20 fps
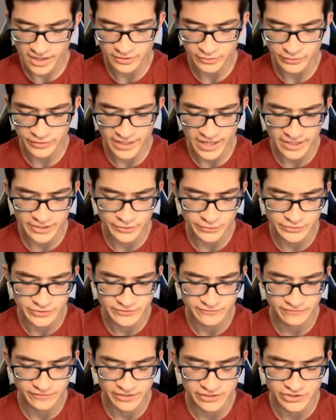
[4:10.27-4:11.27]
All right, Lukaku,
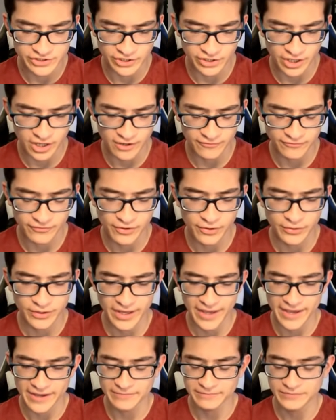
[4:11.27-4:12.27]
just finish it off.
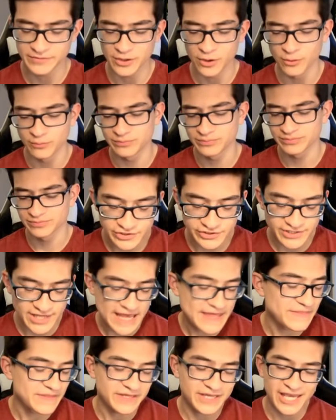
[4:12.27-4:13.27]
Okay, nope. Just
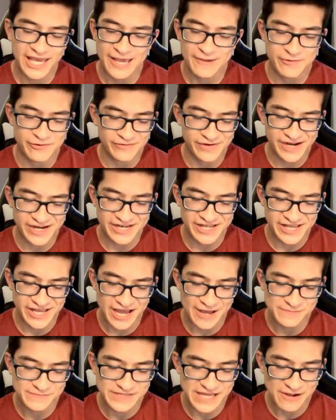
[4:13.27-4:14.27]
end the game already.
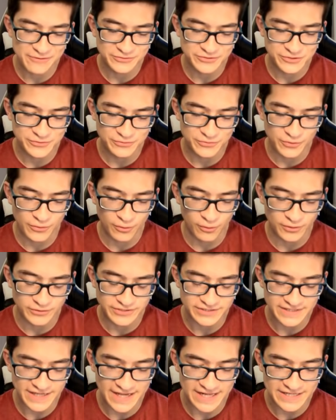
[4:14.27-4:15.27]
I'm down two
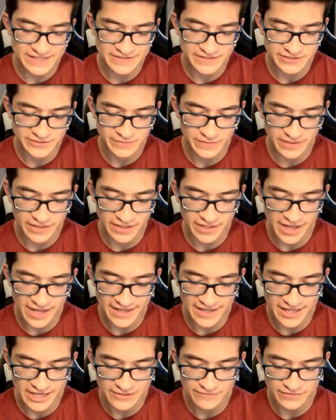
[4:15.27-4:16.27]
goals. It's 86 minutes.
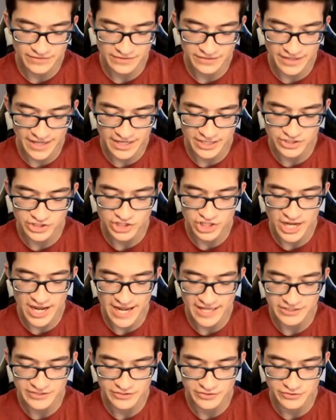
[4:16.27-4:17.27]
I can't even get a
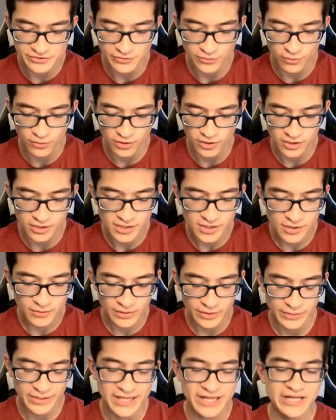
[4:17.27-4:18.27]
chance to score
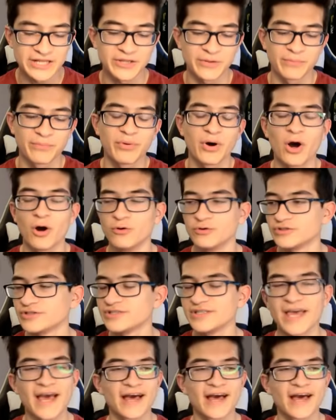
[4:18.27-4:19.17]
without hitting the post.